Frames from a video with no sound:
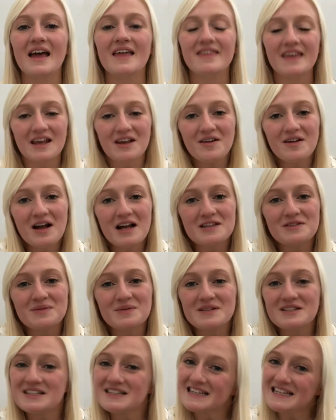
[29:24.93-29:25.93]
Thank you guys for
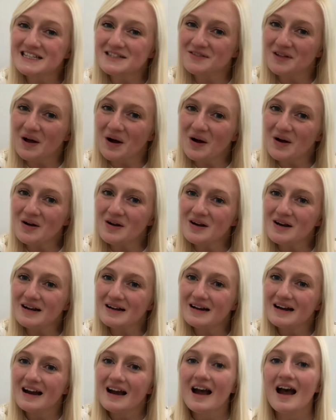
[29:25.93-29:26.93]
watching this vlog.
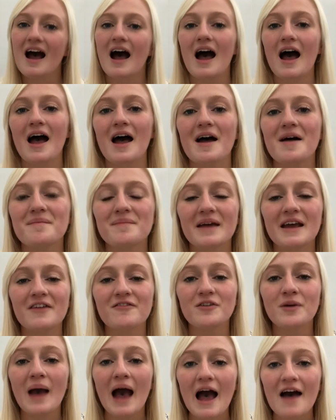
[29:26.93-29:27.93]

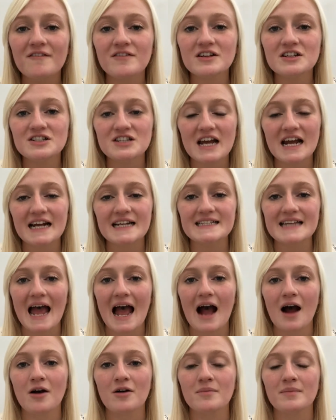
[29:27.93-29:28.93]
If you haven't checked
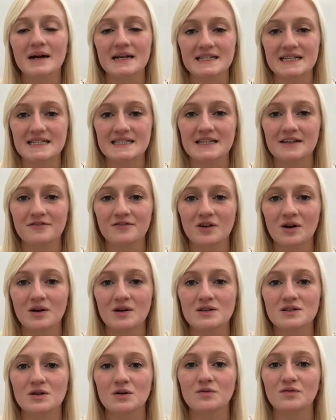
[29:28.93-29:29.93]
out my Disney
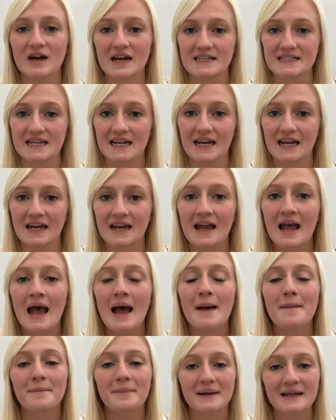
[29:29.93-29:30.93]
vlogs already,
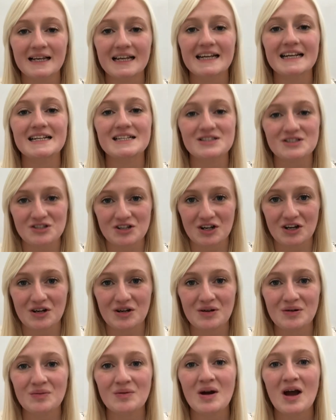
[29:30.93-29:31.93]
please
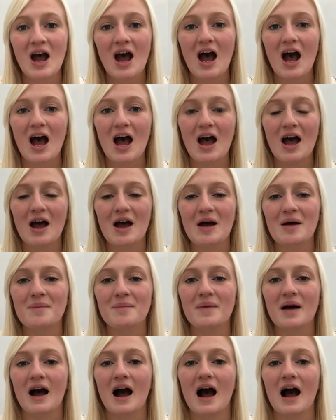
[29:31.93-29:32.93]
do.
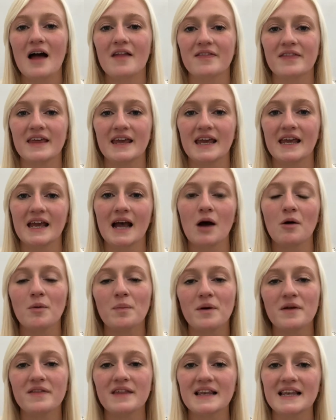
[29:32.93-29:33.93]
I will
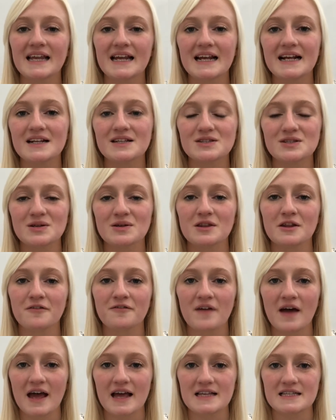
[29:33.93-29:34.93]
put the link to the
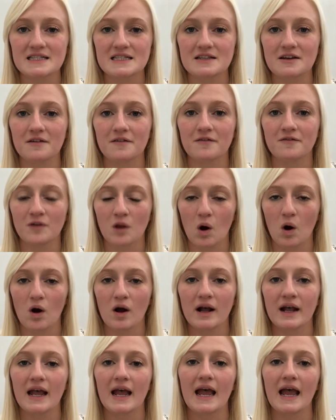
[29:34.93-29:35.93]
first
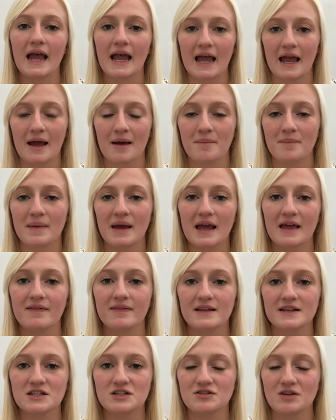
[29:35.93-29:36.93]
vlog in
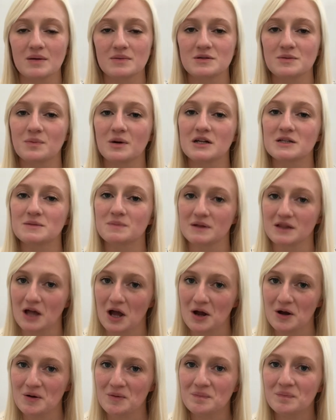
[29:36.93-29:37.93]
the description box
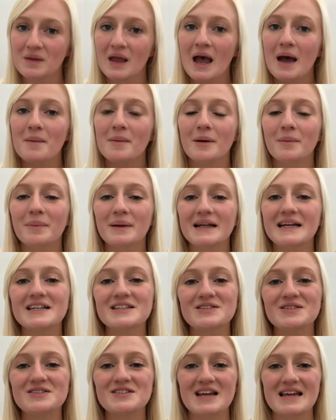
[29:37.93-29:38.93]
below, but please
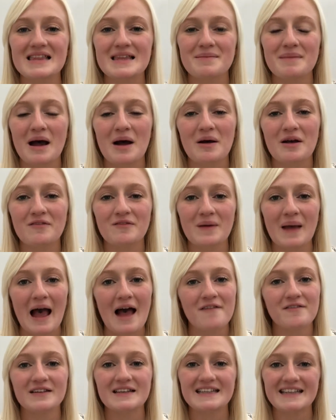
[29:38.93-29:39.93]
do check them out if you
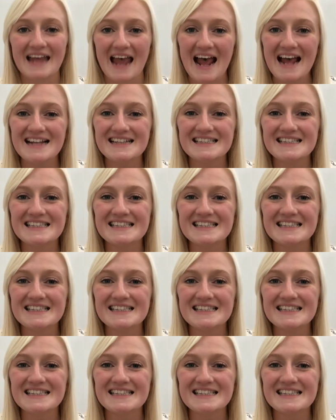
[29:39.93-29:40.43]
haven't yet.